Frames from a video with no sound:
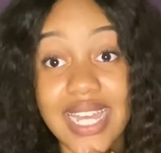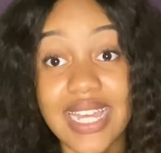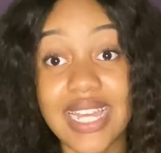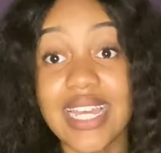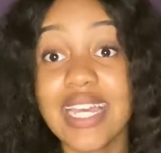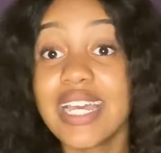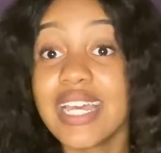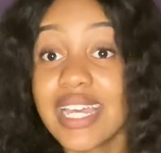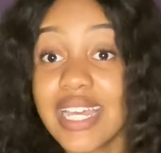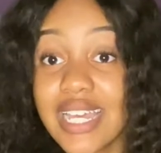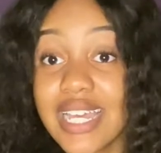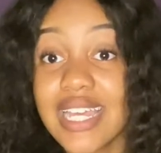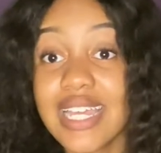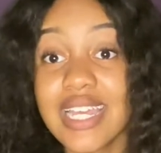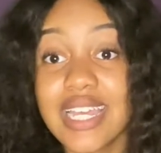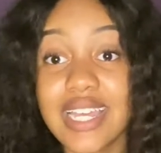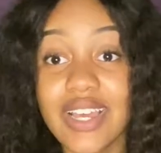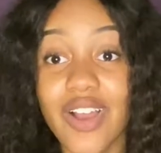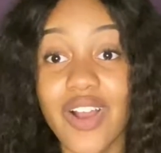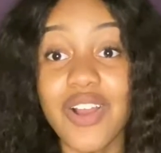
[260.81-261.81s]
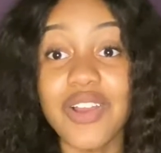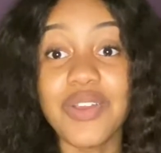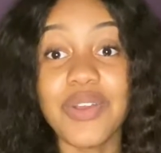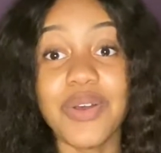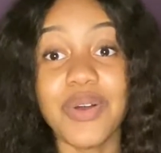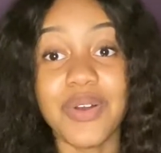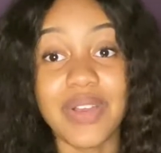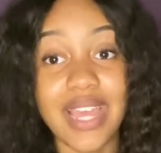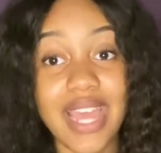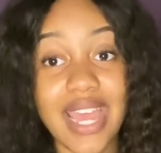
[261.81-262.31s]
you? Are you
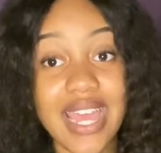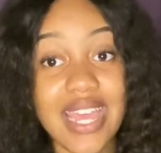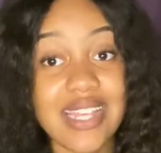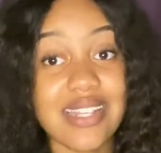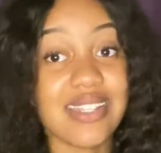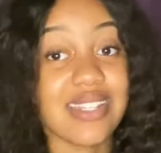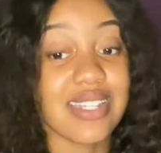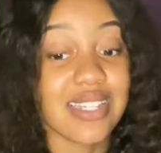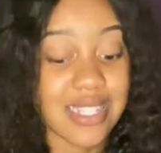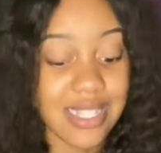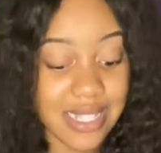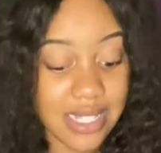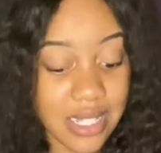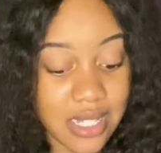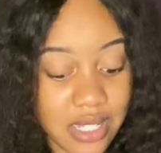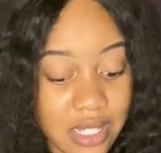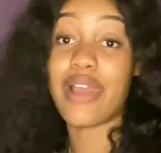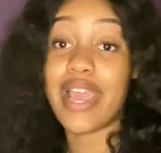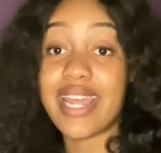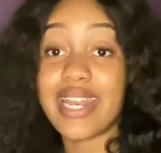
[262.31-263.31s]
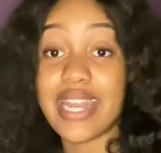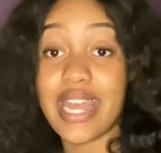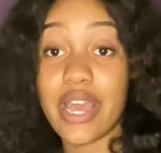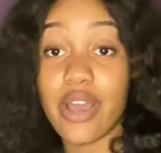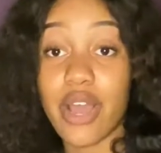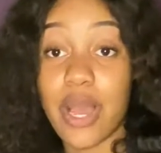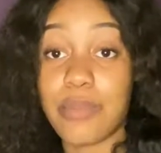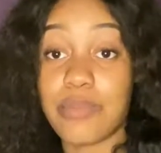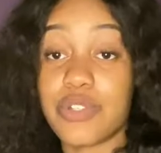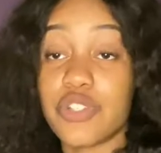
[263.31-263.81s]
okay, sis? Right
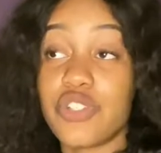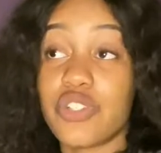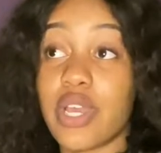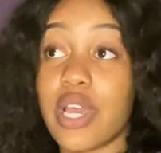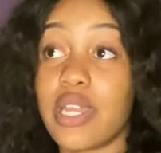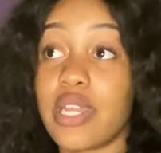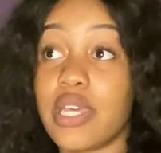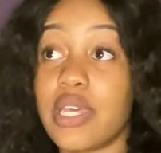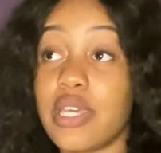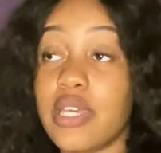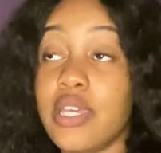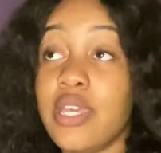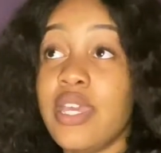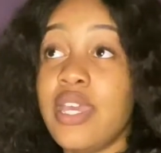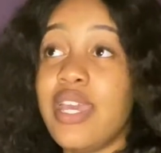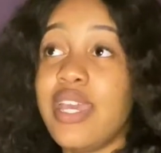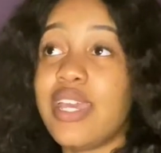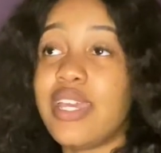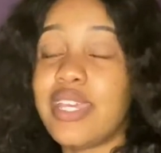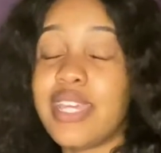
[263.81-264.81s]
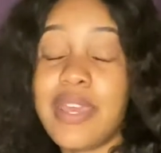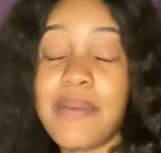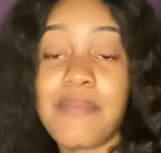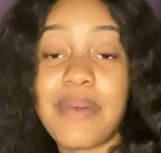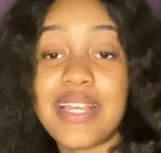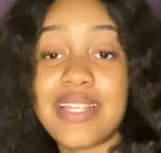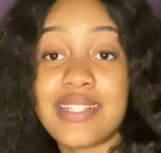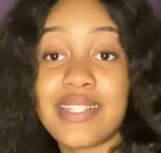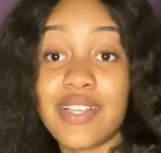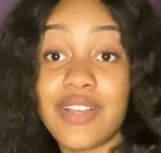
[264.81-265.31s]
now, I'm just trying to get
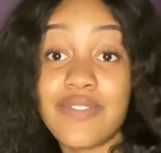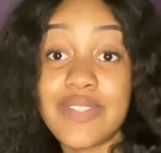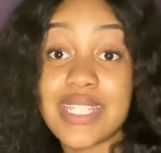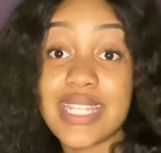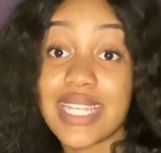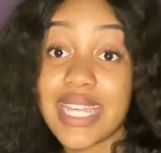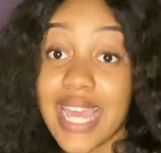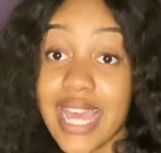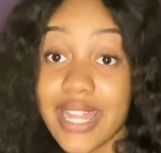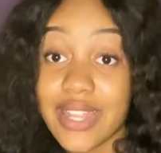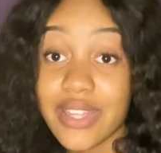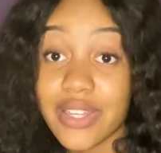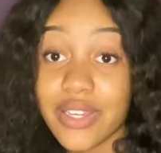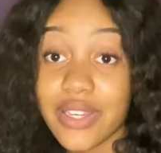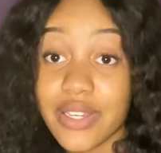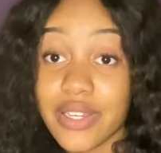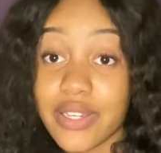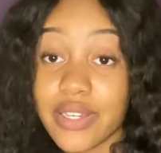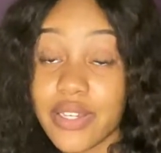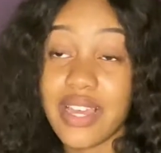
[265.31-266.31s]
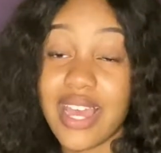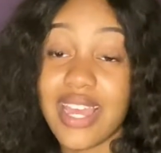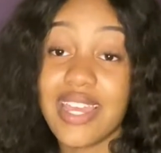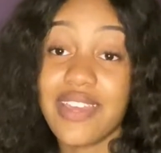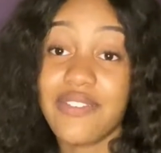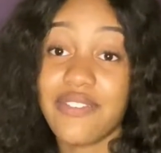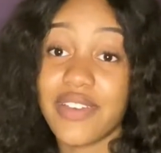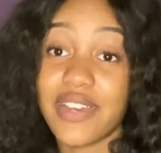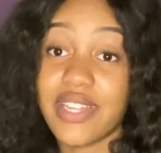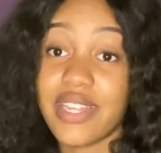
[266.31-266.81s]
myself together. I
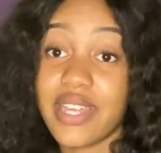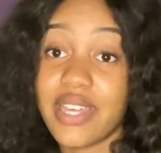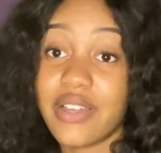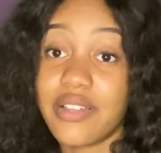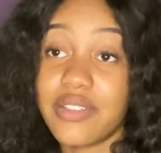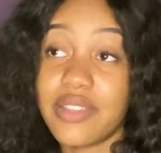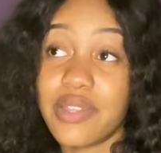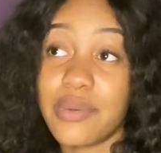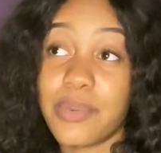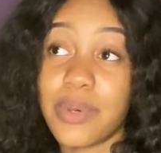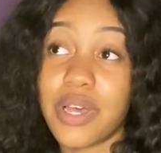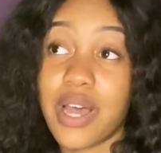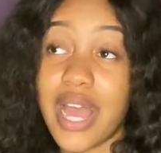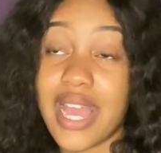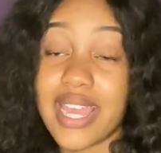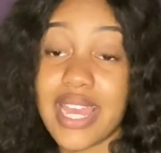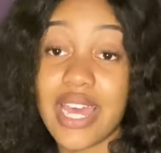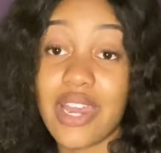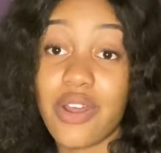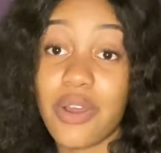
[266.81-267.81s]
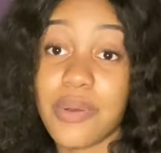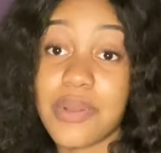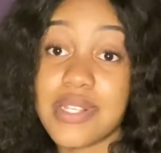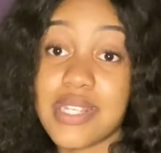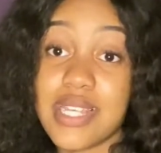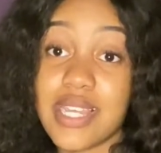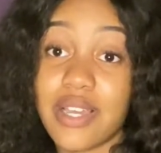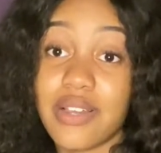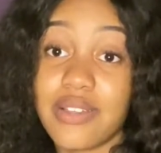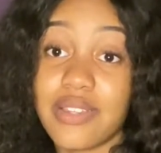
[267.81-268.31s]
eat fairly healthy. Well, I kind of
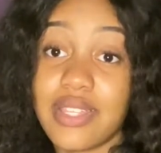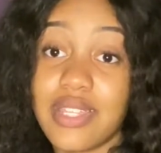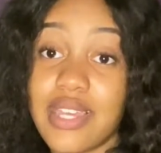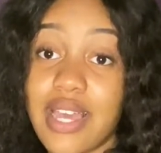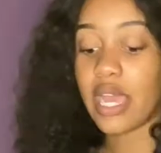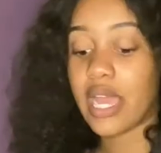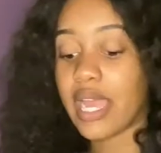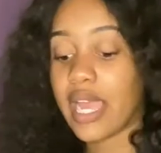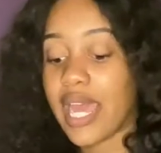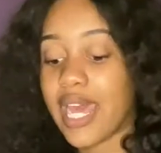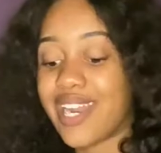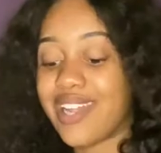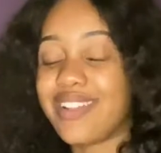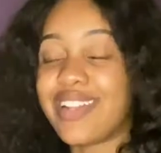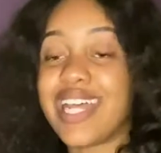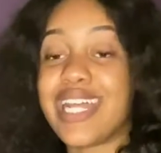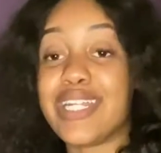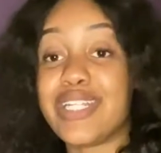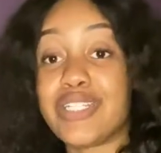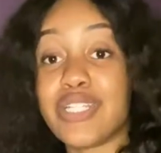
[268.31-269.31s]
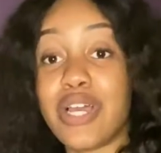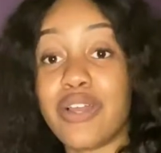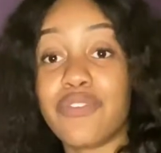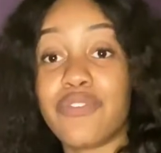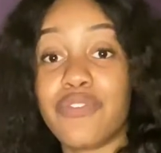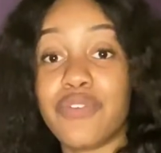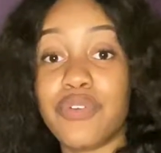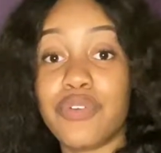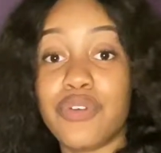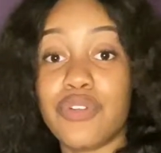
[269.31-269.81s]
always eat healthy. I cut out junk
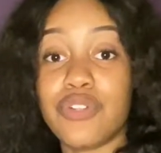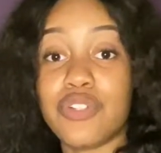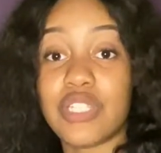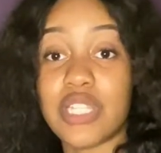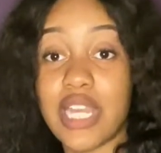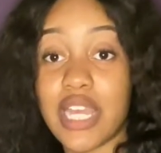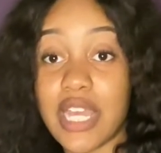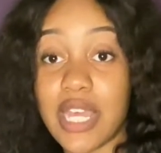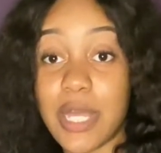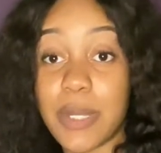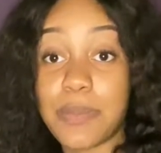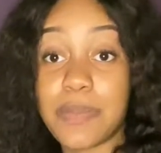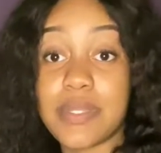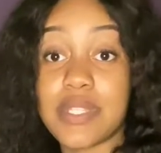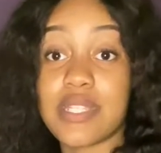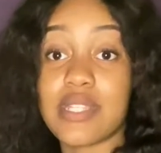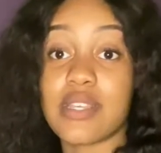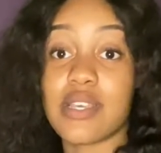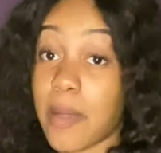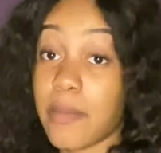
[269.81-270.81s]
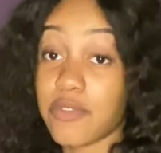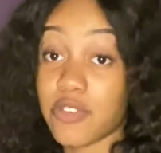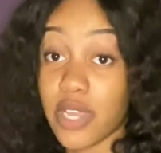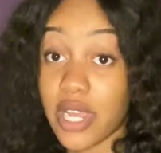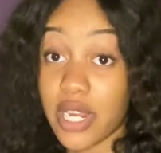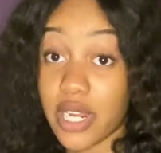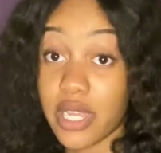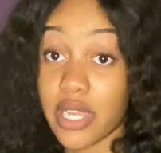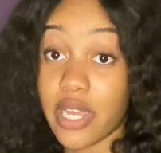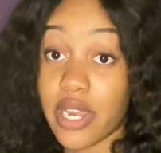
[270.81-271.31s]
food, chips. I'm
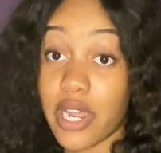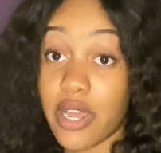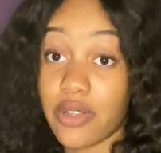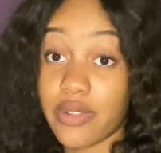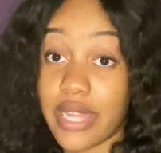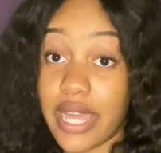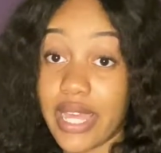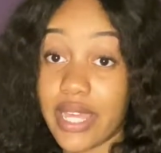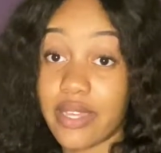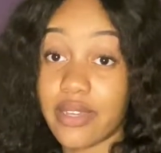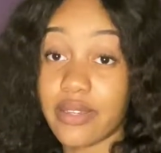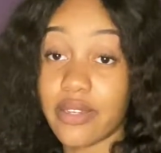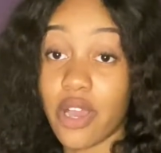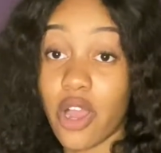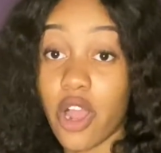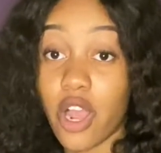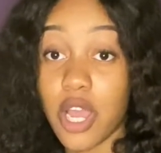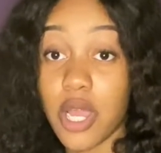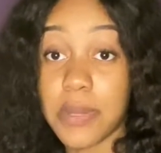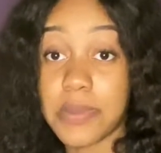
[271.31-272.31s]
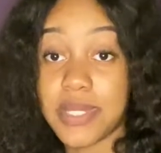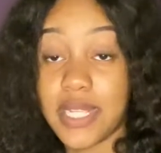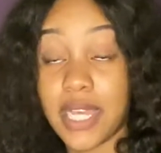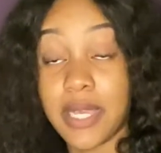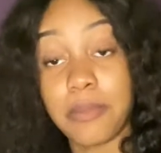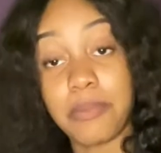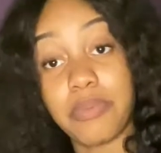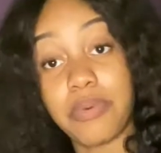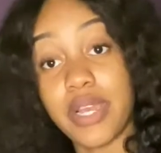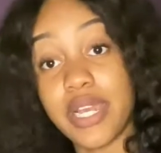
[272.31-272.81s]
trying to cut out carbs,
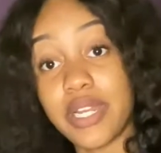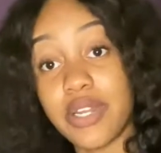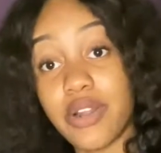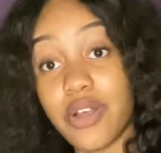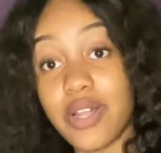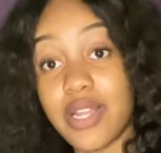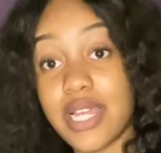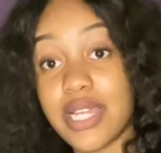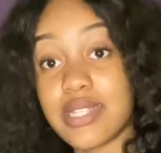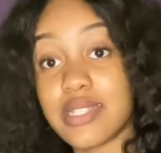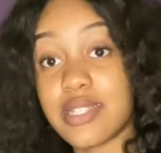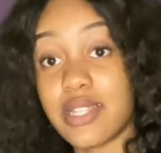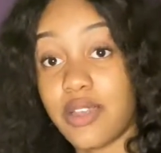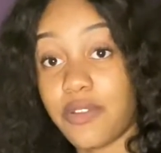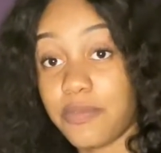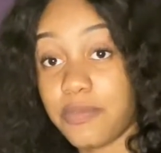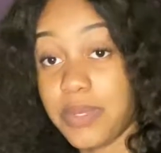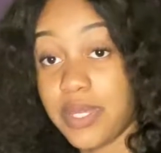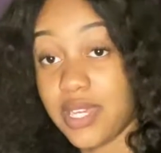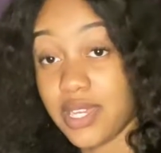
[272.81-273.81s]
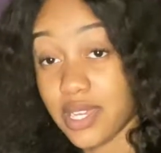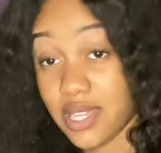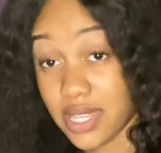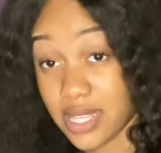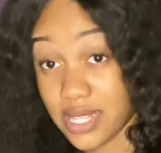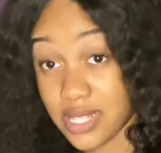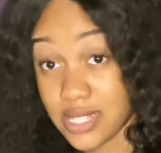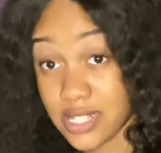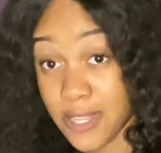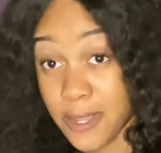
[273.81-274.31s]
bread and all that stuff,
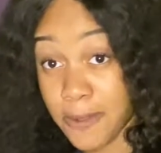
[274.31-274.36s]
because